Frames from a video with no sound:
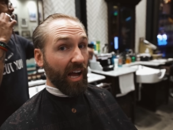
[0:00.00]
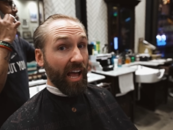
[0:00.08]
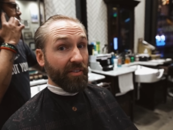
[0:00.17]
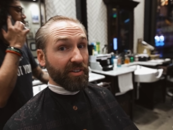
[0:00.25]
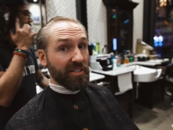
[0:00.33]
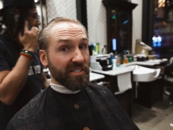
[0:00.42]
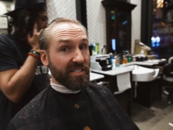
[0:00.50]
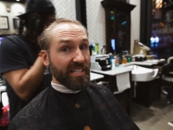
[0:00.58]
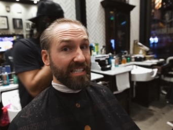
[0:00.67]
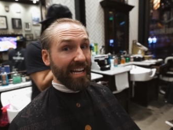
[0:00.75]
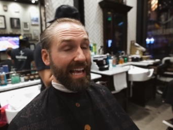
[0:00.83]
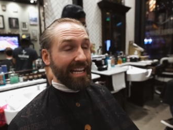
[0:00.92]
I haven't
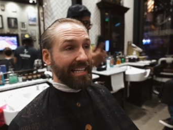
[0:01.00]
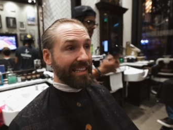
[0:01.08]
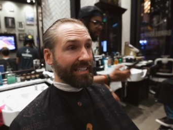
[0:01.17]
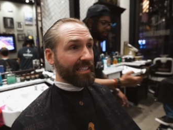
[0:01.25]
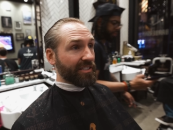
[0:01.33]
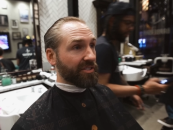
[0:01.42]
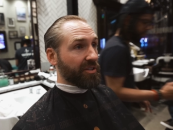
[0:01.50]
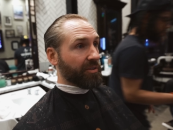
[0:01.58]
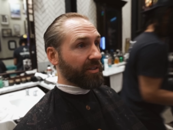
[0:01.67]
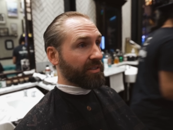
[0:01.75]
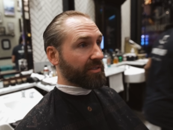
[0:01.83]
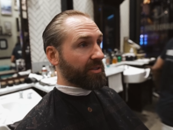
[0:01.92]
seen anything he's
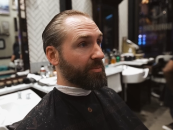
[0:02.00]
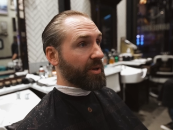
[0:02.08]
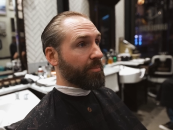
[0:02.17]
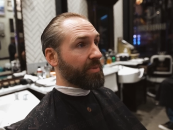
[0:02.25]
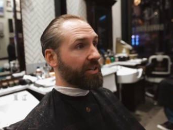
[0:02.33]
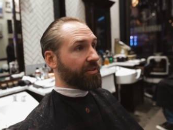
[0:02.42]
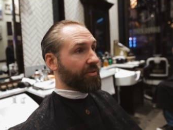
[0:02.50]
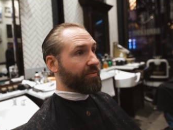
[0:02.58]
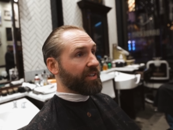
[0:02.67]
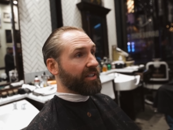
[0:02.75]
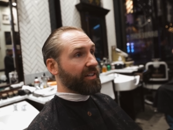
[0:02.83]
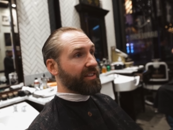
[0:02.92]
doing. It's gonna be a big It looks
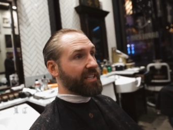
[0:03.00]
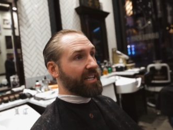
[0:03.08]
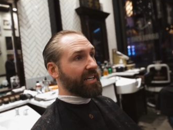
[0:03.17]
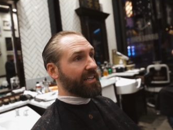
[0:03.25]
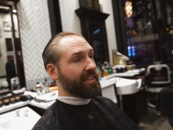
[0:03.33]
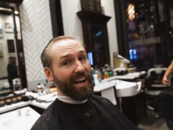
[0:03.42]
deal. good.